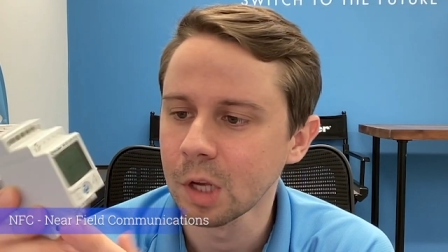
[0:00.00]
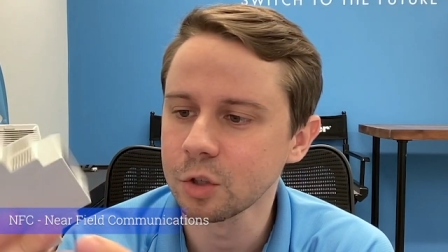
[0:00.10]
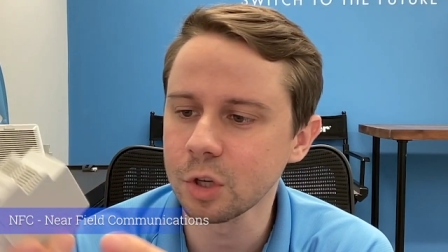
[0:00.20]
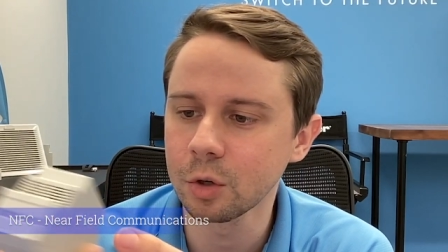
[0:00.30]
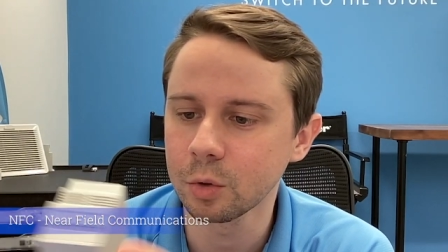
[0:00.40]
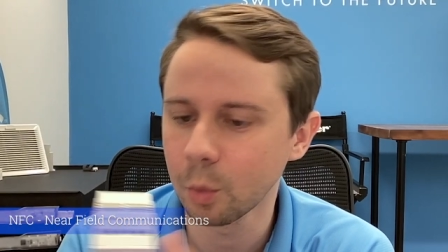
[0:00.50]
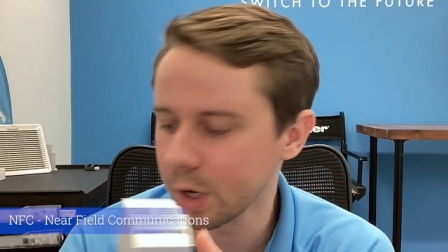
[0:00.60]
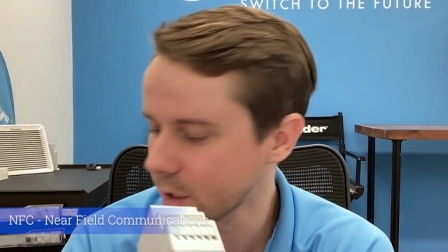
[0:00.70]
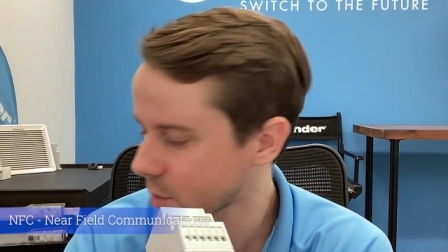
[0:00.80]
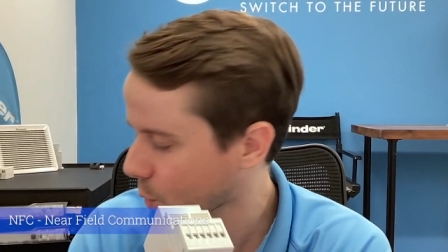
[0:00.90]
So the
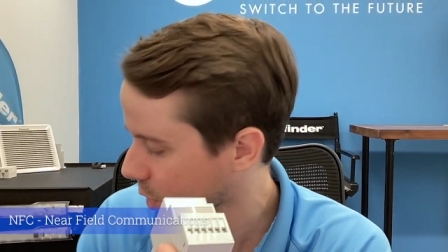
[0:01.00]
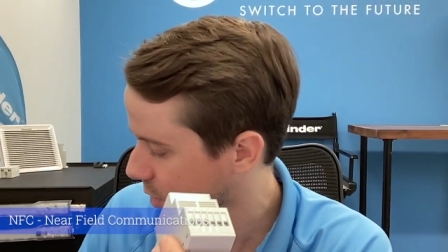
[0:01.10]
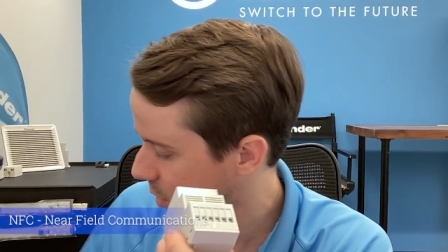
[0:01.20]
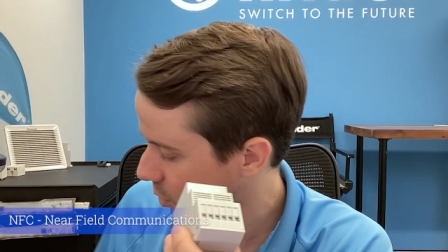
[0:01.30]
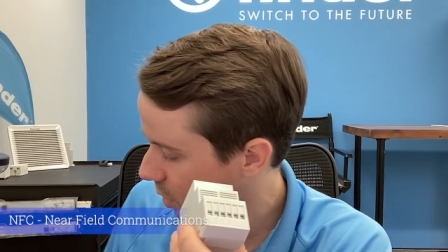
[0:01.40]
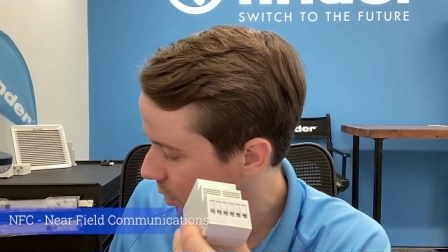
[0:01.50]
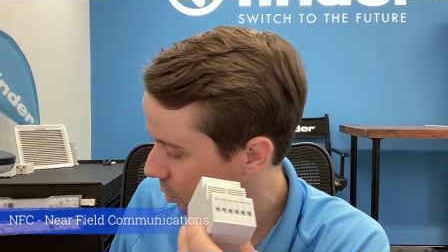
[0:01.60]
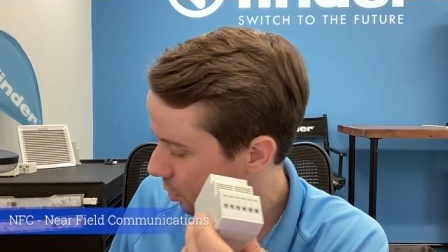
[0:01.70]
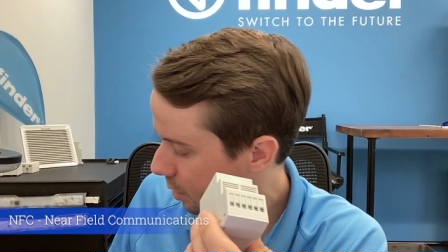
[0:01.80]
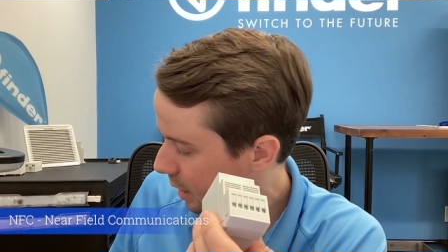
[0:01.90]
way this works, there's a
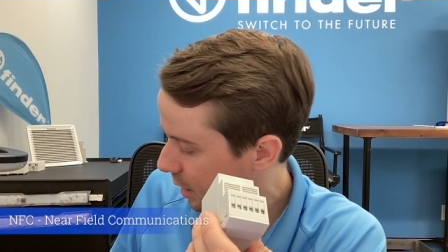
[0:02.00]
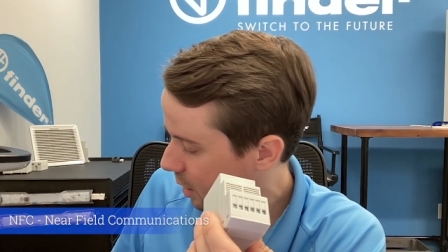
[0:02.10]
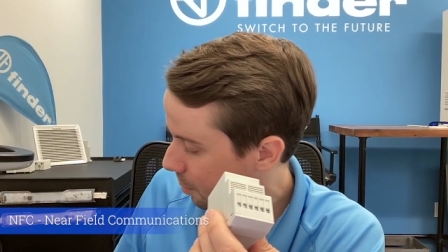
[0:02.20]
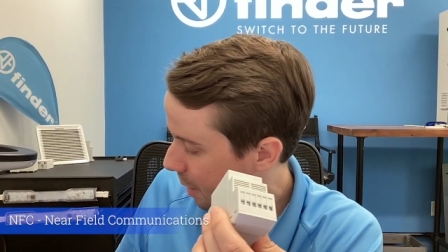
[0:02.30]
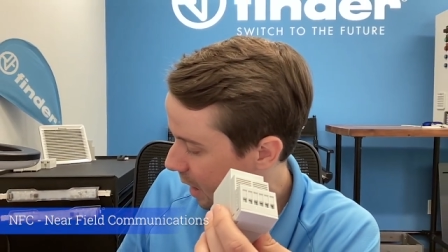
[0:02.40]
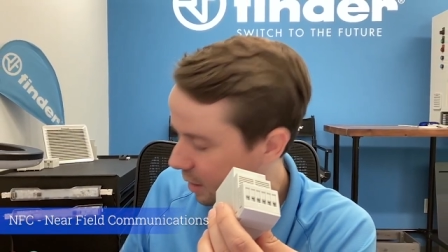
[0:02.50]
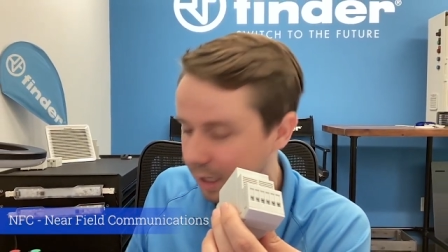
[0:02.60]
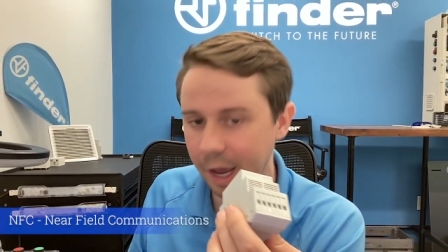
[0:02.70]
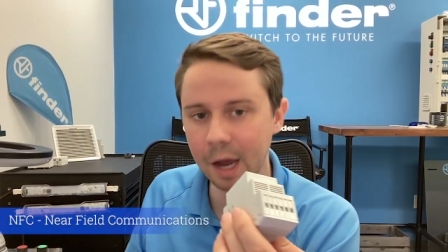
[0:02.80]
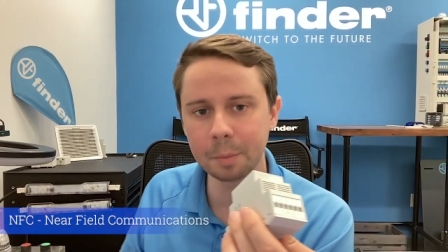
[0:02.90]
little
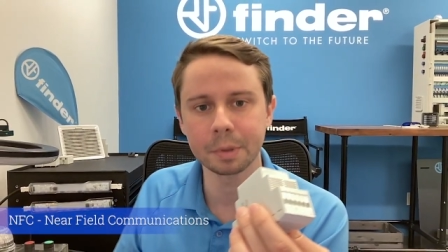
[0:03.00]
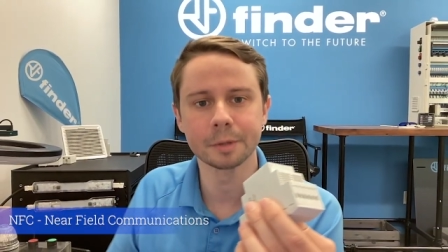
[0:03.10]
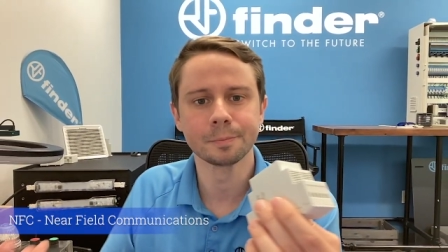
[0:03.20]
companion app